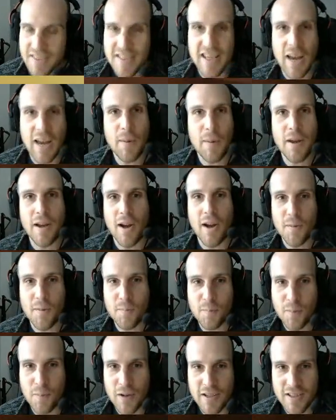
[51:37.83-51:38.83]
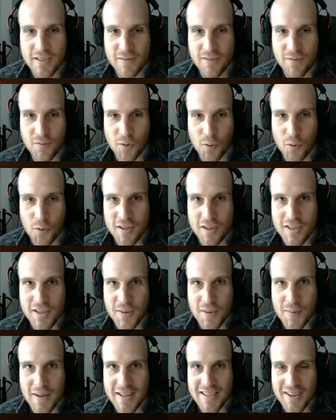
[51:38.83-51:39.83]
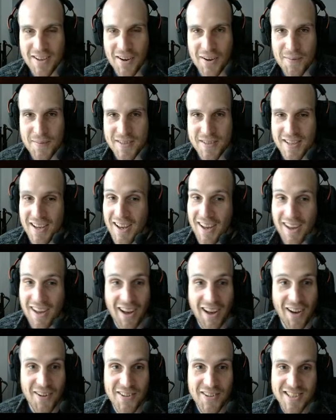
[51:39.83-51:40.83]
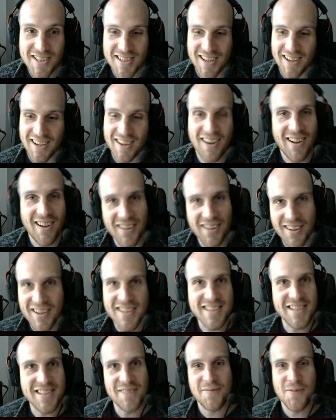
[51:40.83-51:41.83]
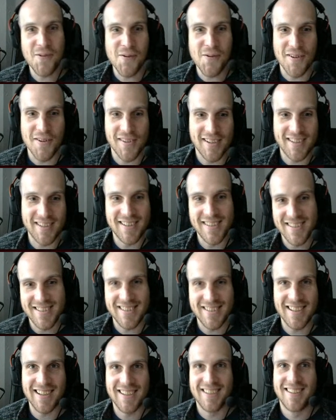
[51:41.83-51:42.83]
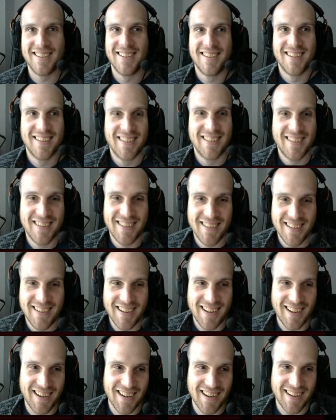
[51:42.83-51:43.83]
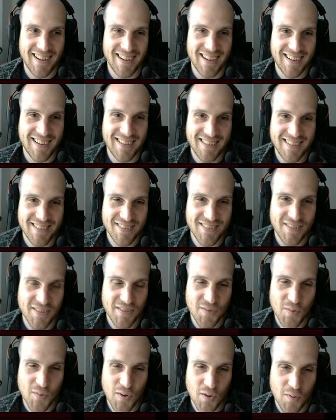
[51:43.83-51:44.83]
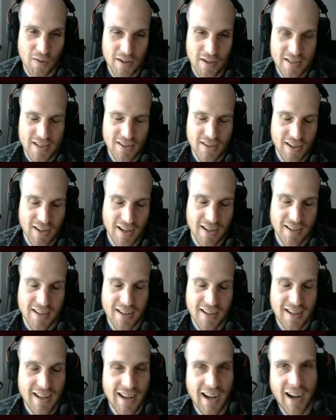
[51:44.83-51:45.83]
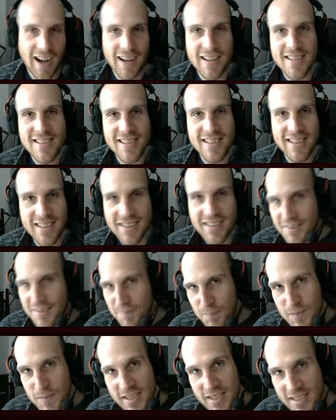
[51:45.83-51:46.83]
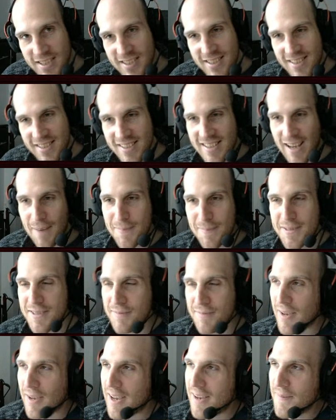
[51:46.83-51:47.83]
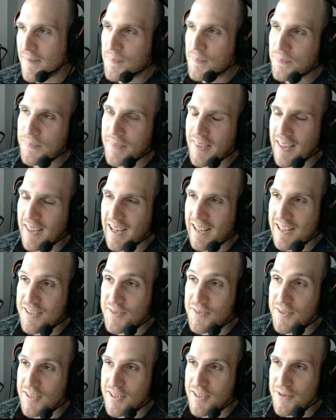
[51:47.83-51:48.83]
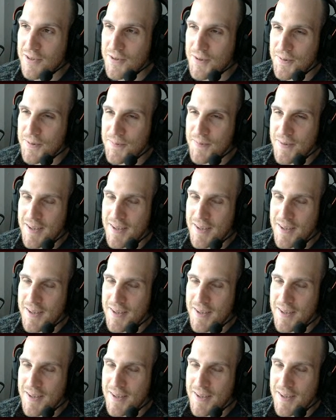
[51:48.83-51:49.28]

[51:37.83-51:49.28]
Damn it! I've pressed forward too many times. I was just like, oh look, I stepped forward, and this thing got rang down again. And this thing zaps at me. That's really cool.